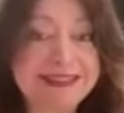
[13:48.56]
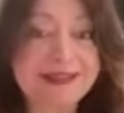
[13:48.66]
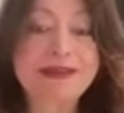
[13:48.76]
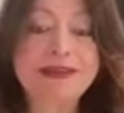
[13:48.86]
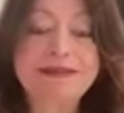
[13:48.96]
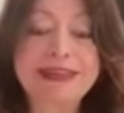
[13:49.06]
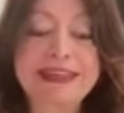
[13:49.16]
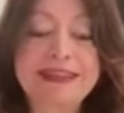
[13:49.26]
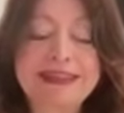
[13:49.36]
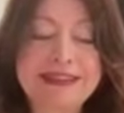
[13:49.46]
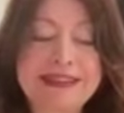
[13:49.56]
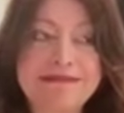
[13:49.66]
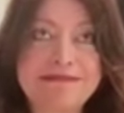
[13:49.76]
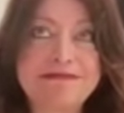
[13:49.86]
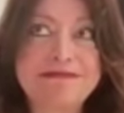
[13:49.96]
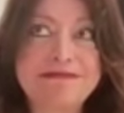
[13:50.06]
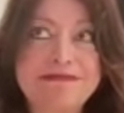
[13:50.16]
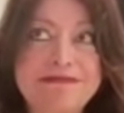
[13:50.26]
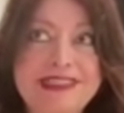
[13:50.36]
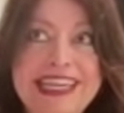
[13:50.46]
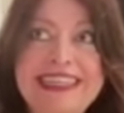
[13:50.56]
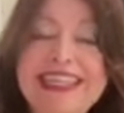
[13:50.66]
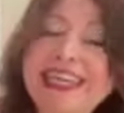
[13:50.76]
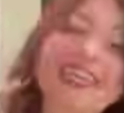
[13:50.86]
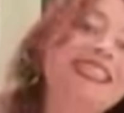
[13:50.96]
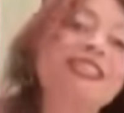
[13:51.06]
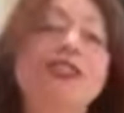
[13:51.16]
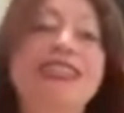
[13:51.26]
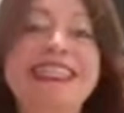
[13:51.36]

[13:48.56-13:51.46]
of in daily conditioning,